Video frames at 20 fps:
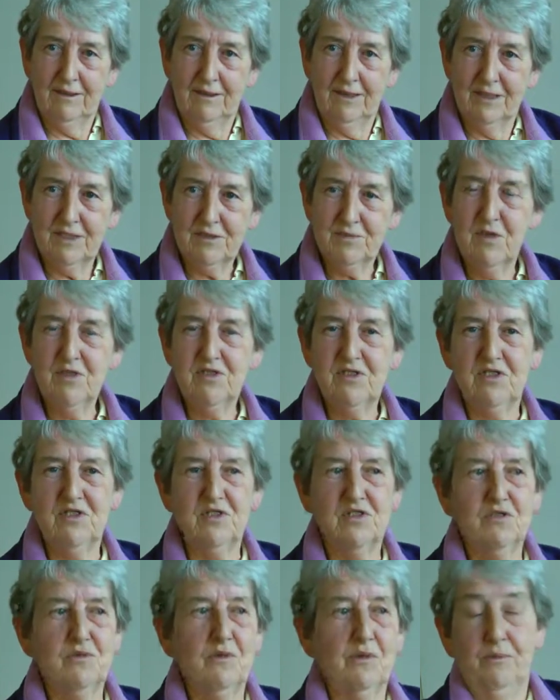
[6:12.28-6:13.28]
I suppose
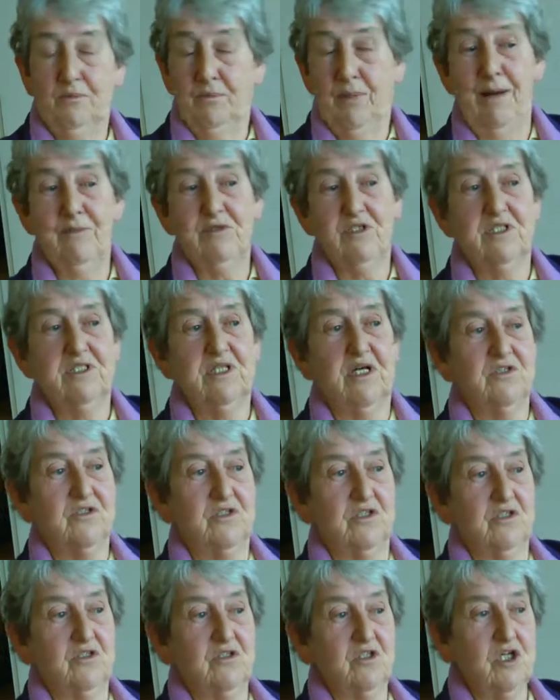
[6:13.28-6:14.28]
it's, or perhaps it
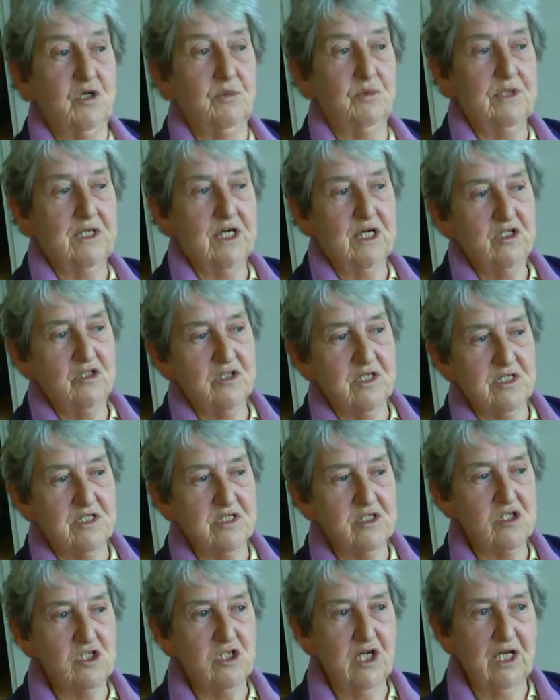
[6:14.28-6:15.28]
doesn't because human nature
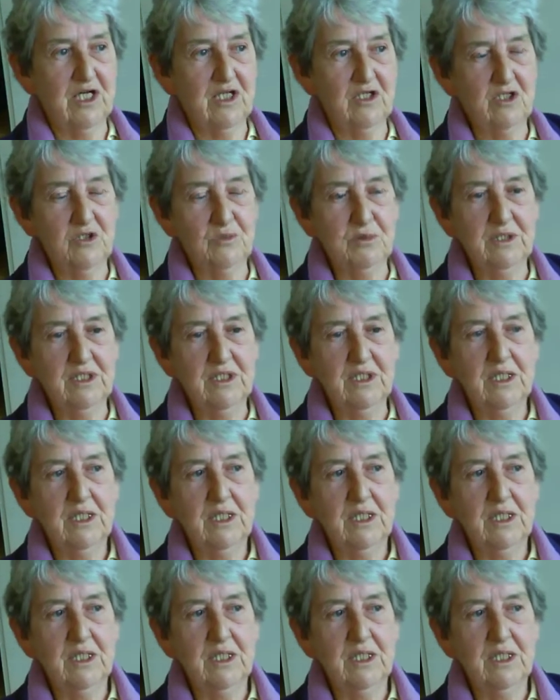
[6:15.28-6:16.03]
doesn't change, but